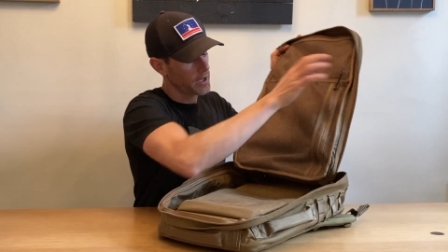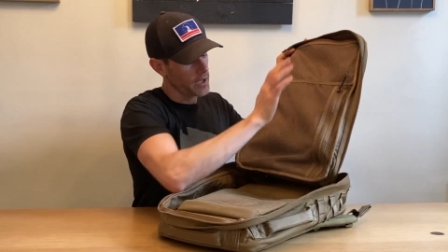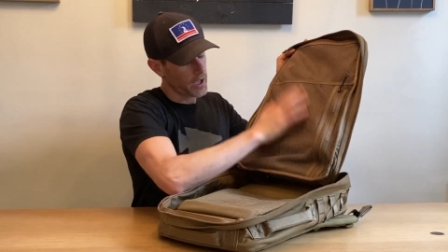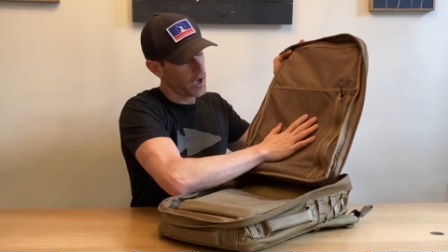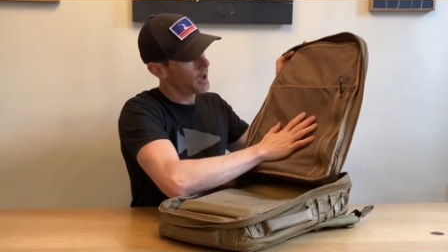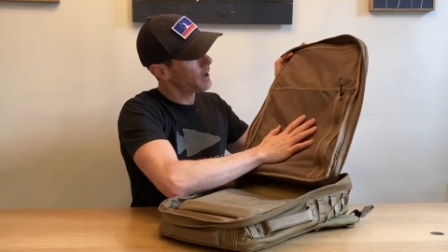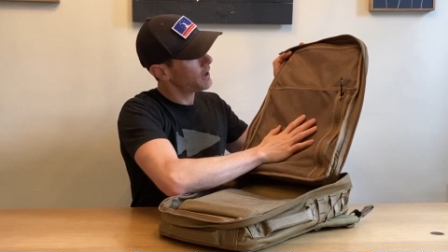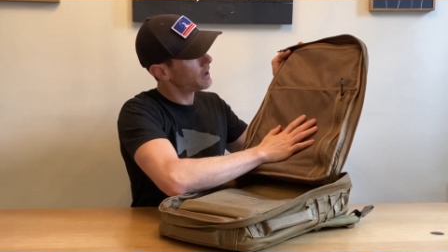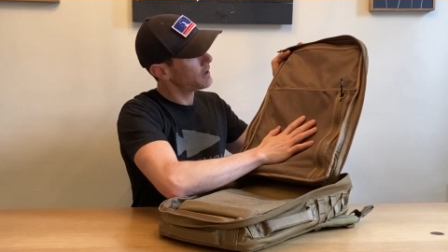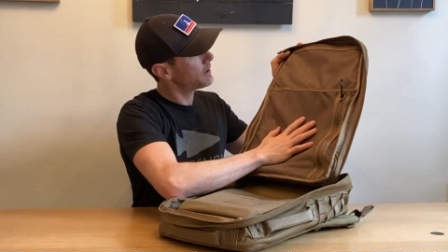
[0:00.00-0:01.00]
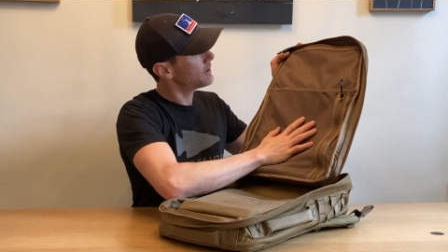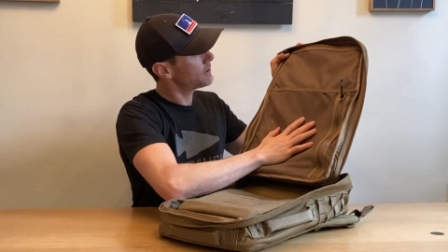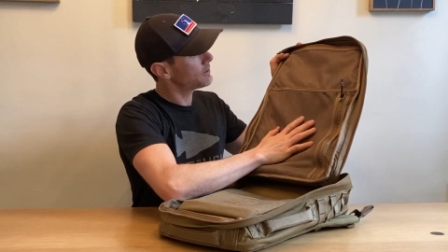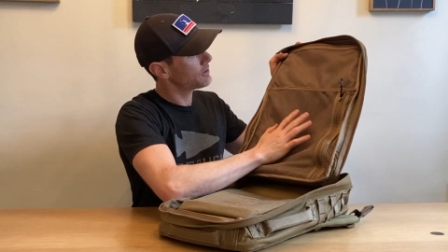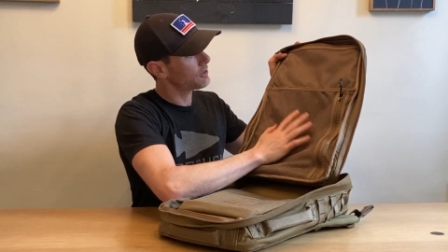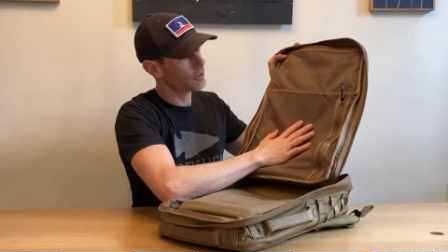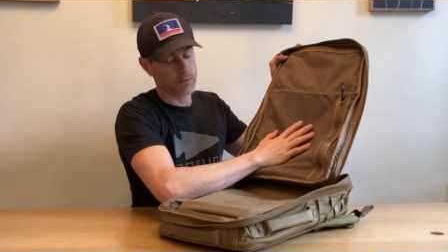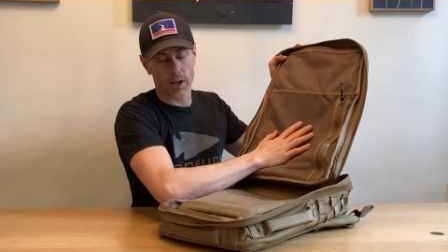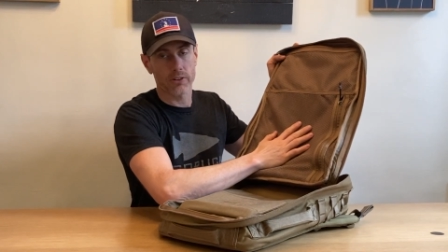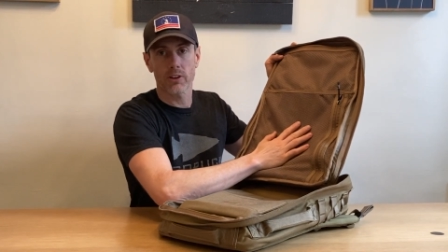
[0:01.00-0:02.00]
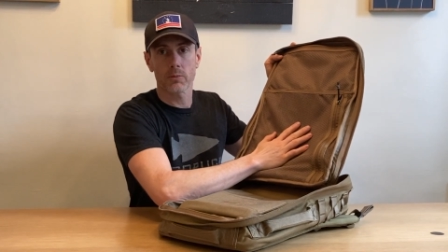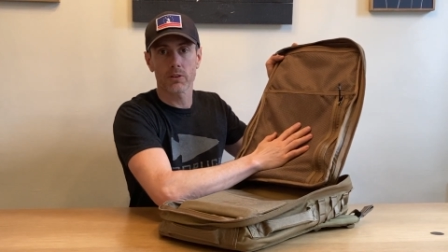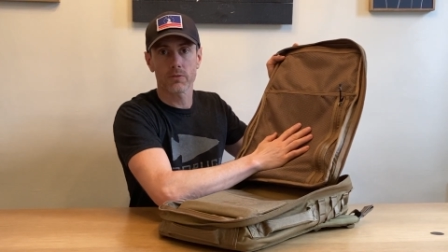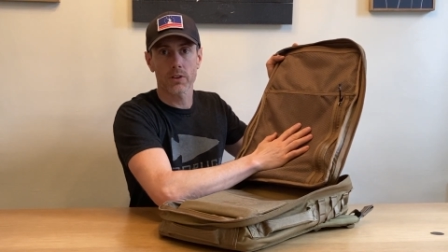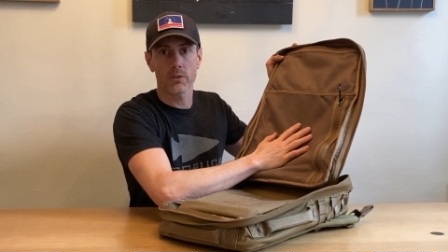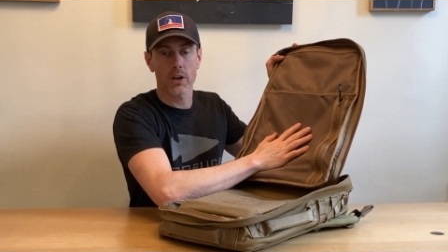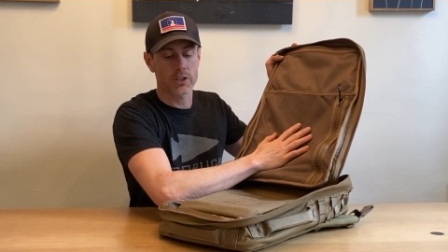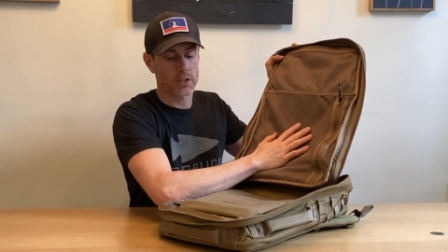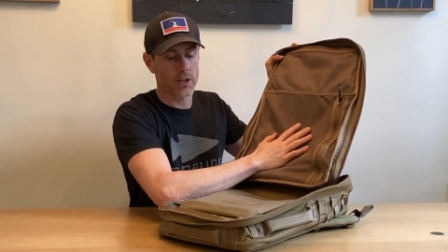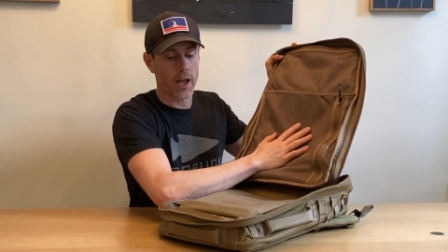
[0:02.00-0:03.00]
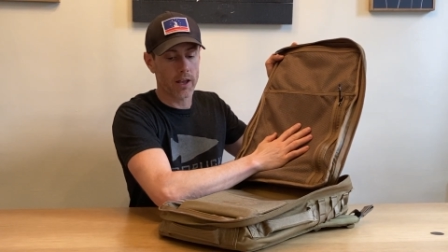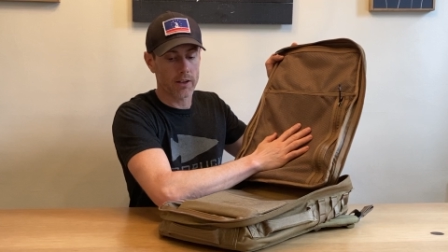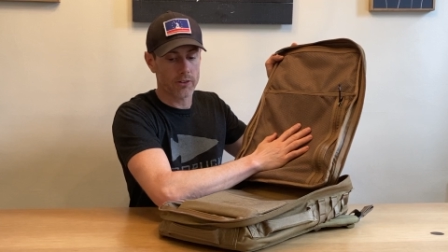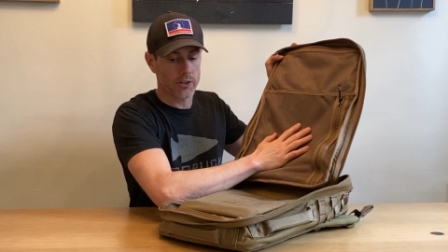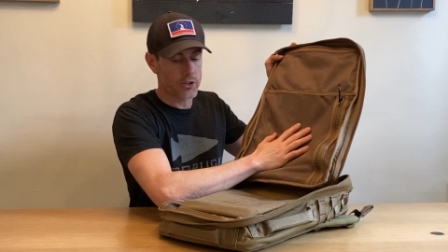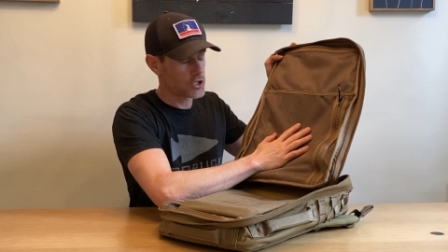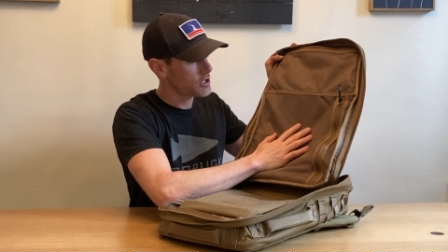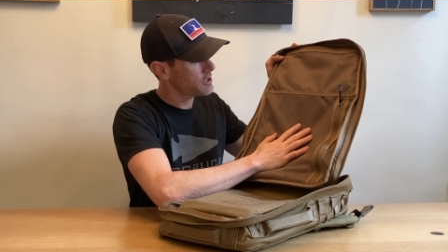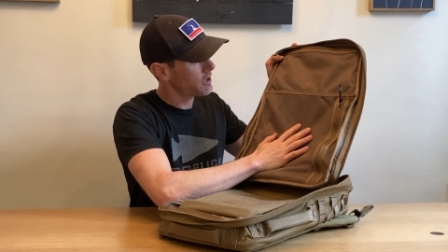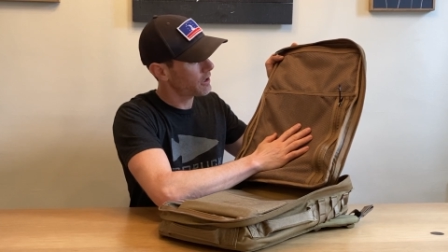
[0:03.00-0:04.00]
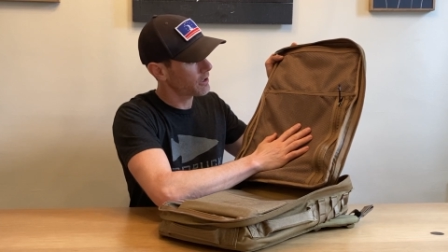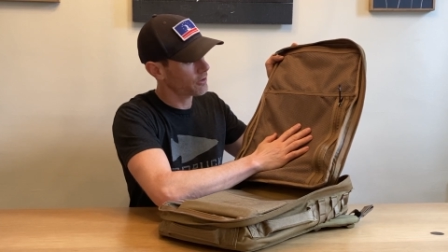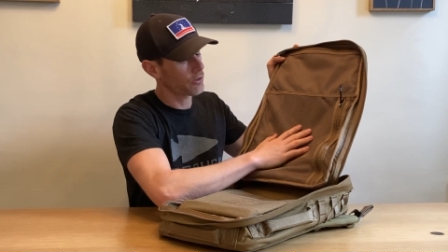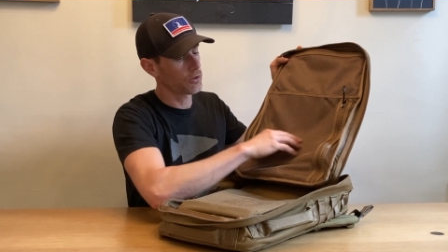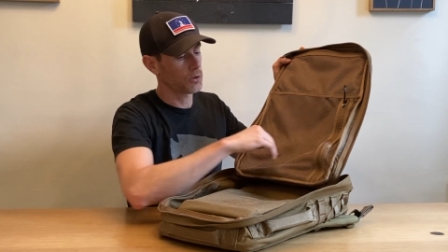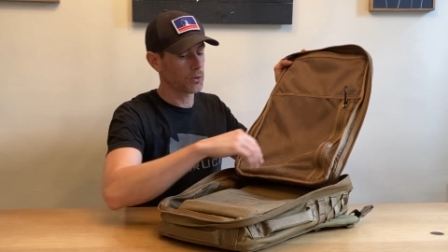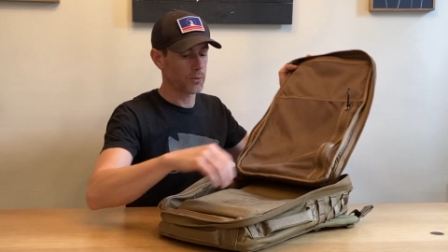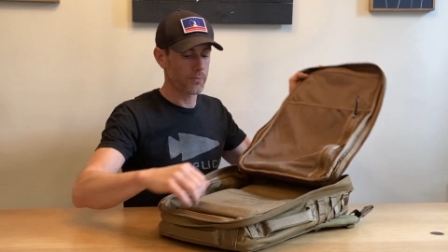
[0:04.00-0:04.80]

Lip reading: Kind of same configuration as the GR2.